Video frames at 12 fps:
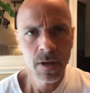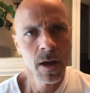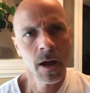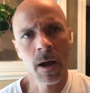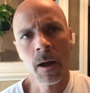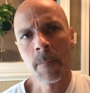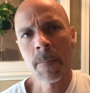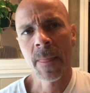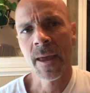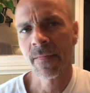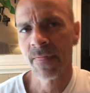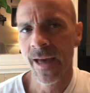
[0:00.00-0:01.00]

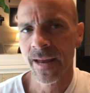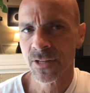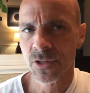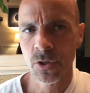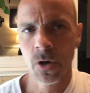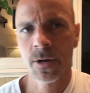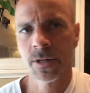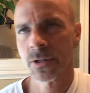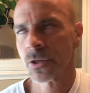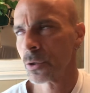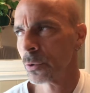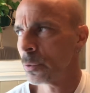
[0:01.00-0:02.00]
And that is starting
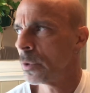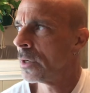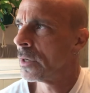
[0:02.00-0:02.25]
to